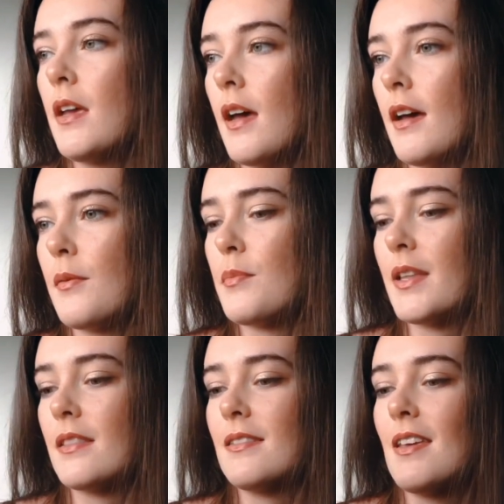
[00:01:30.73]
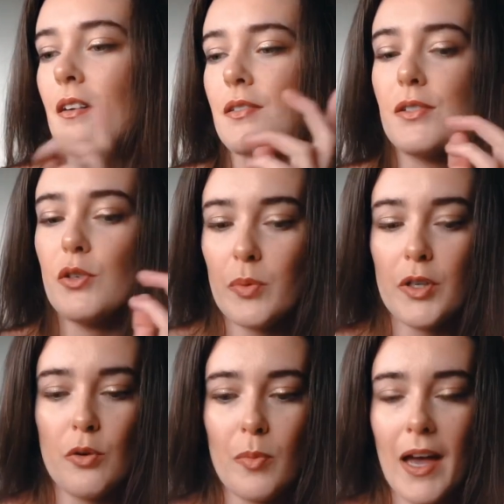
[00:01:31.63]
But yeah, super
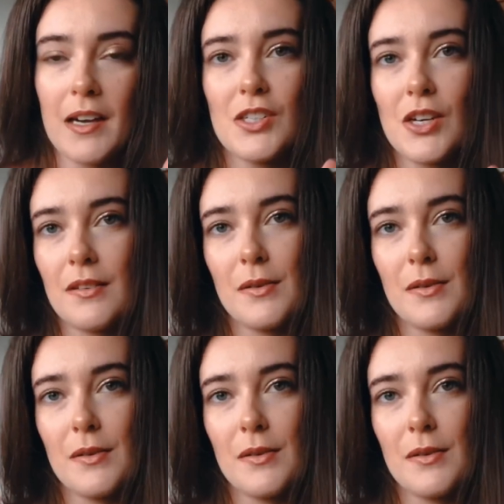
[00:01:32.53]
cute packaging.